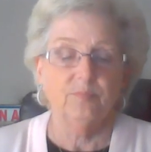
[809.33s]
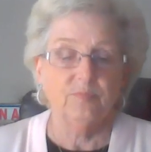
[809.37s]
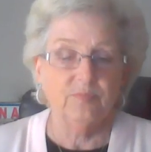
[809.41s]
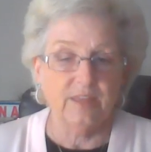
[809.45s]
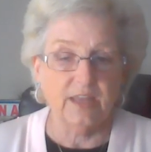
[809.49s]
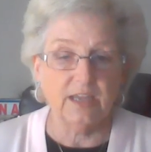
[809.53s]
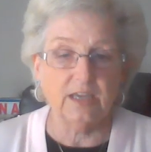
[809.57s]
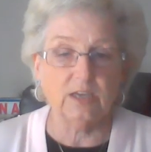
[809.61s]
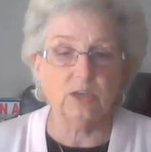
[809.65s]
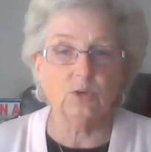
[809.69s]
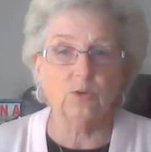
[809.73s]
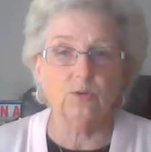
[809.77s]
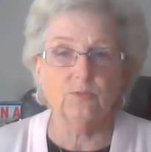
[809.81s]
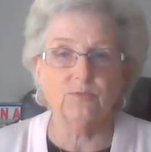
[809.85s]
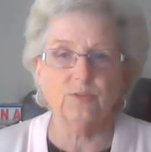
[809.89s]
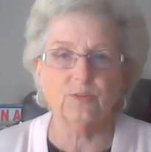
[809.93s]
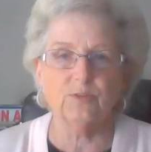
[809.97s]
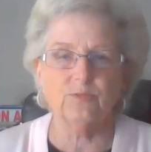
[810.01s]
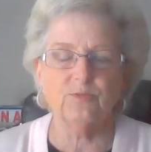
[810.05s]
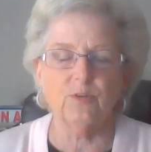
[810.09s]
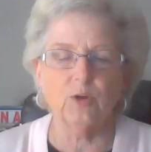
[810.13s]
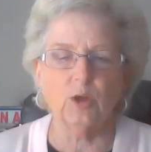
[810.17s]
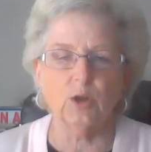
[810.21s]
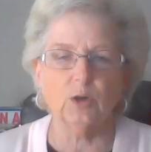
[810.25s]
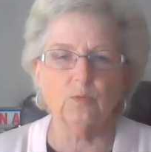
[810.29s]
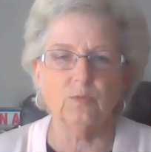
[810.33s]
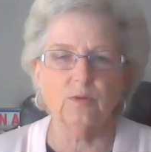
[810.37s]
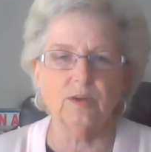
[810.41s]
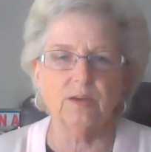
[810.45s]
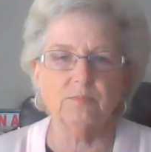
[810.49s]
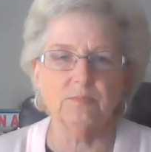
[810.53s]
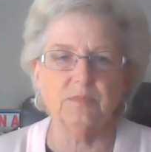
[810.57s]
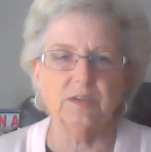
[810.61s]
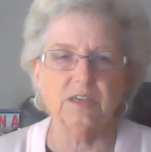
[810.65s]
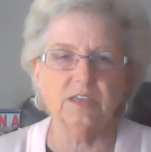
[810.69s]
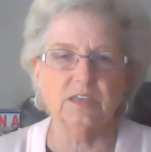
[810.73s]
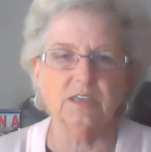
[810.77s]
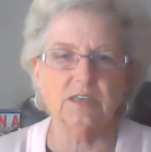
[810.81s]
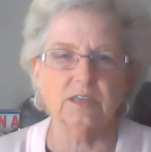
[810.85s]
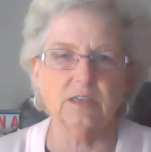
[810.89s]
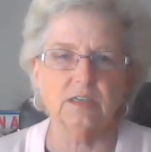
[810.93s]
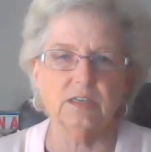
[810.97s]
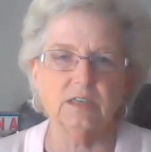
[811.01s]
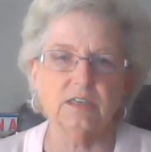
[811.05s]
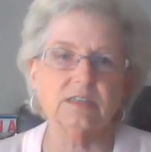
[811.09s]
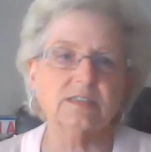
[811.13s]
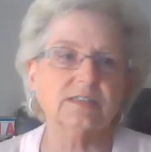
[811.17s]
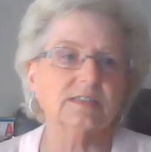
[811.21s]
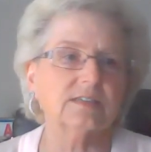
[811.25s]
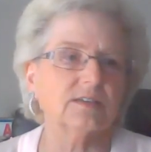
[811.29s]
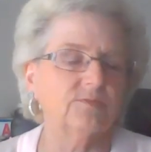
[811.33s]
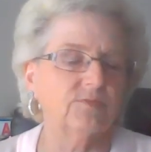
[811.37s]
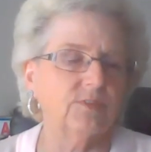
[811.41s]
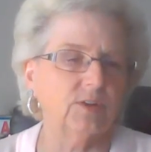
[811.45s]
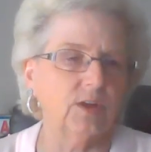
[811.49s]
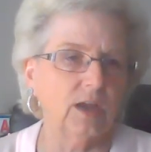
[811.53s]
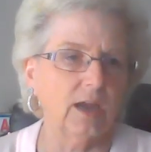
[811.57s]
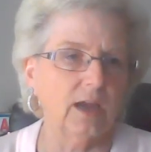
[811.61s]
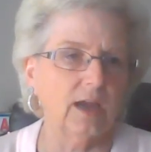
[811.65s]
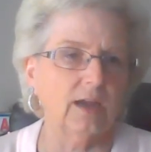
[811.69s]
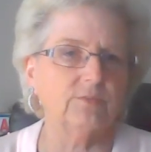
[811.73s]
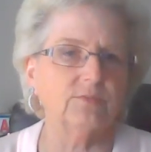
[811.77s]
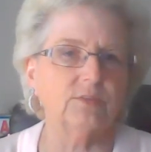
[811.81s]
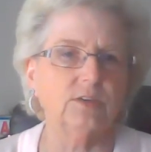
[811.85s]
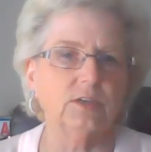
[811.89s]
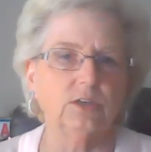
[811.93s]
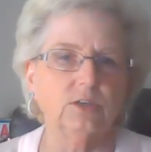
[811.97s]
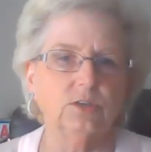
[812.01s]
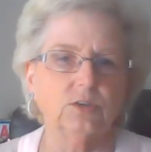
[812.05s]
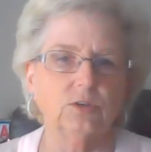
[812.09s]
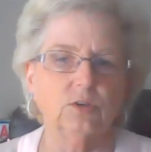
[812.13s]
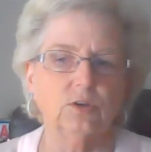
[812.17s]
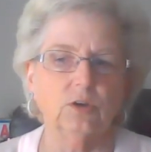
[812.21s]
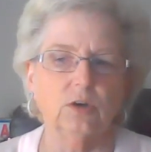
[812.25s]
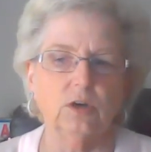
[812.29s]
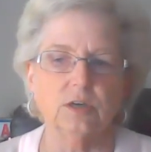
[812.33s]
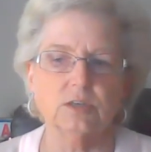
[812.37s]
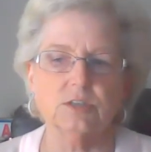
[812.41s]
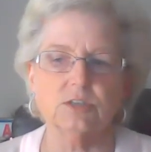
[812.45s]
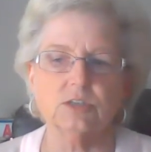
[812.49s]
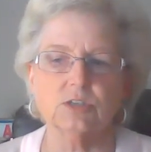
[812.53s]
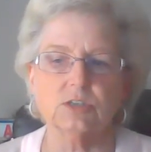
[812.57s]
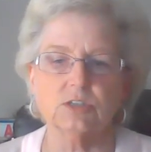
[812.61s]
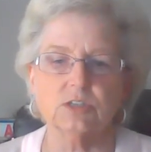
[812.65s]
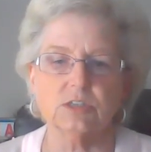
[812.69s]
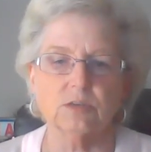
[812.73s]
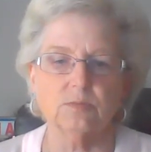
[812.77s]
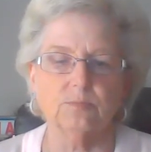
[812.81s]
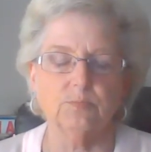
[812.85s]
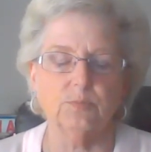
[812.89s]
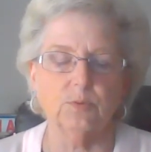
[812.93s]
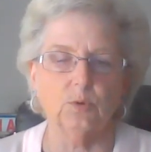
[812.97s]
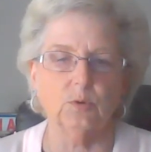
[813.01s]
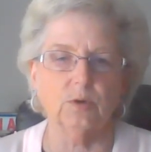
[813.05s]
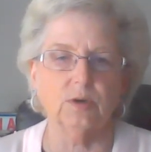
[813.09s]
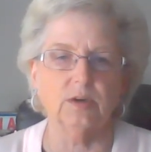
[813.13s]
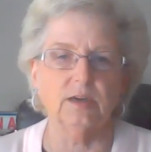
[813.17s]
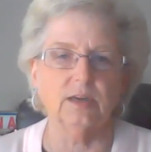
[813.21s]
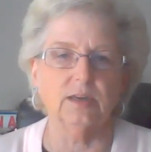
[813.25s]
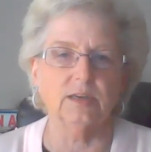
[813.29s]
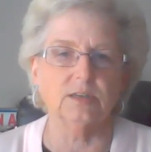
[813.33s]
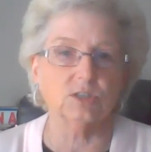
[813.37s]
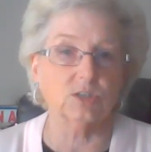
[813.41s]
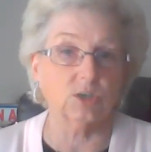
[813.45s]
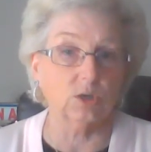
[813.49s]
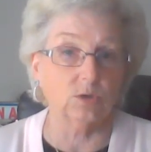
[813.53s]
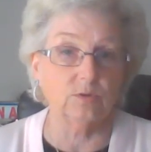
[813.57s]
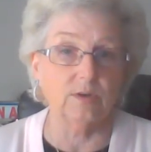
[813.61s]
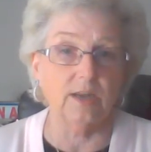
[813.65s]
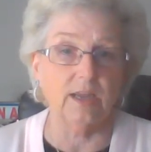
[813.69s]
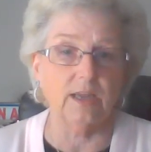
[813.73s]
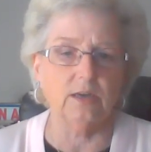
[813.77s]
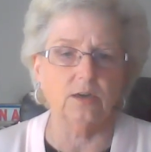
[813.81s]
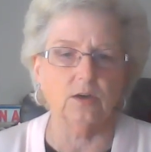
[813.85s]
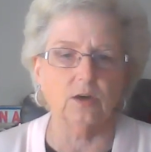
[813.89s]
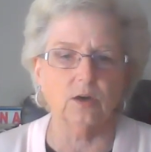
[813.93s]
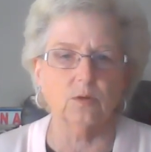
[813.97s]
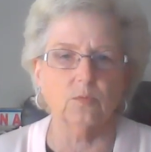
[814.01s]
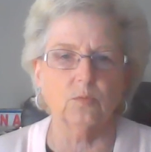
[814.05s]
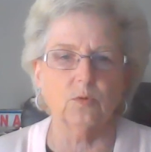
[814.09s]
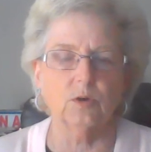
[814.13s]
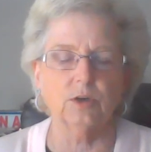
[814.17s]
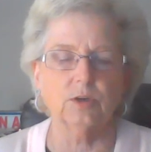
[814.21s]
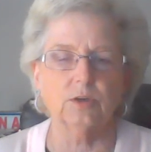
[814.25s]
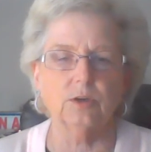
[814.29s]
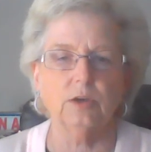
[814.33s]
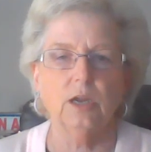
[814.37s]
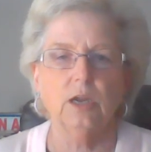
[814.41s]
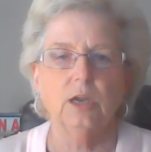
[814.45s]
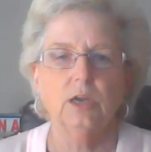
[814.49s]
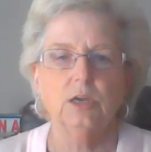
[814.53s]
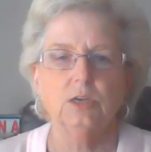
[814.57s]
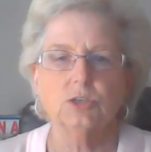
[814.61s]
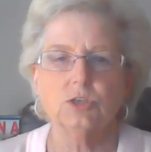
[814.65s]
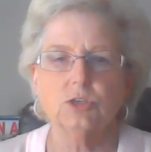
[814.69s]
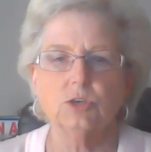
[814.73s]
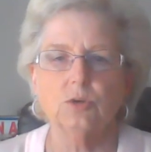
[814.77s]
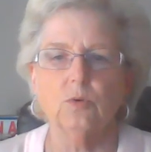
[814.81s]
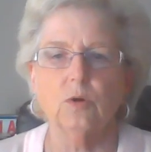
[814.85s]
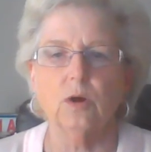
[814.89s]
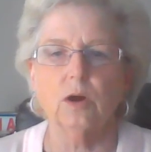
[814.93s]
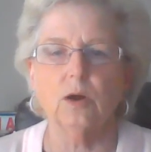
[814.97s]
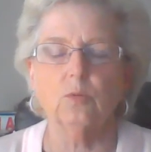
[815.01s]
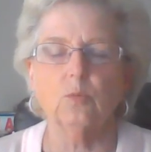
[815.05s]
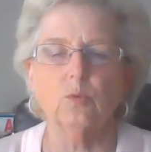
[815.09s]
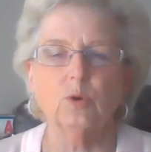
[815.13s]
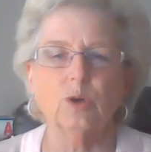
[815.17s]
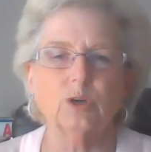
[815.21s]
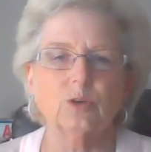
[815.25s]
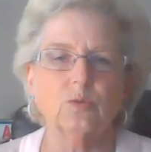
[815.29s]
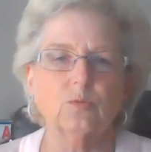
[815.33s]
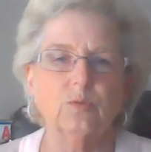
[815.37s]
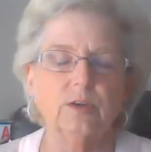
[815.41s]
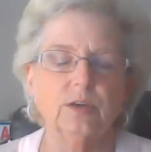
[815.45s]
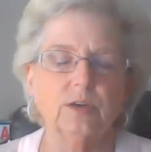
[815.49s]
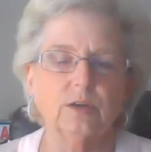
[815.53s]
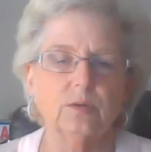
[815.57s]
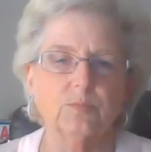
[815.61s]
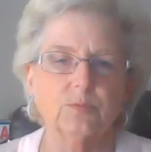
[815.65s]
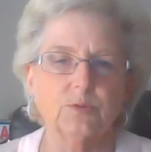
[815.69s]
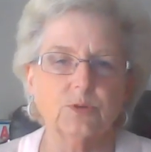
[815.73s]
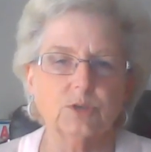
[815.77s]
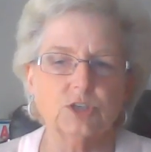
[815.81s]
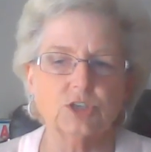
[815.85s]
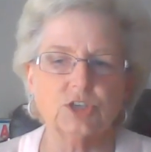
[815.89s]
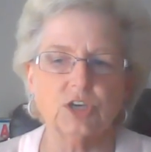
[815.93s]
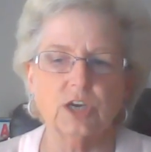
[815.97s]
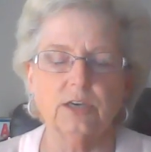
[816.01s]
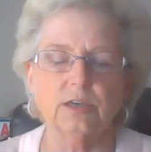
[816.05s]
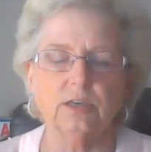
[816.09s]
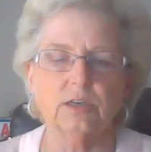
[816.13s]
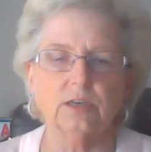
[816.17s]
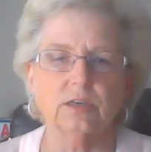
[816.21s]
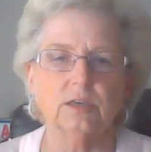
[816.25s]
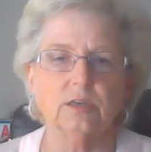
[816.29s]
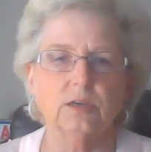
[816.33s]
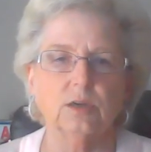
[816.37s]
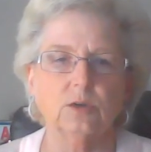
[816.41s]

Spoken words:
Thank you for following Million Kids. If you have it in your heart to support and donate to our work, we'd appreciate it.